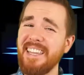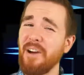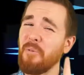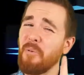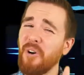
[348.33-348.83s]

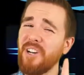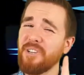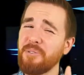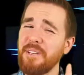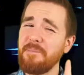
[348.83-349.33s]
that 1
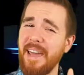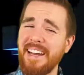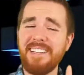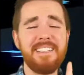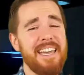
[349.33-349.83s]
green
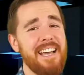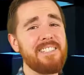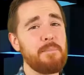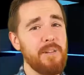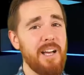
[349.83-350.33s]
mana to
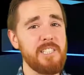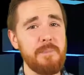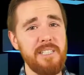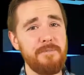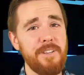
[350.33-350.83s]
cast a
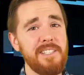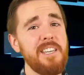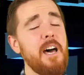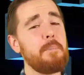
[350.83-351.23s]
Blossoming Defense,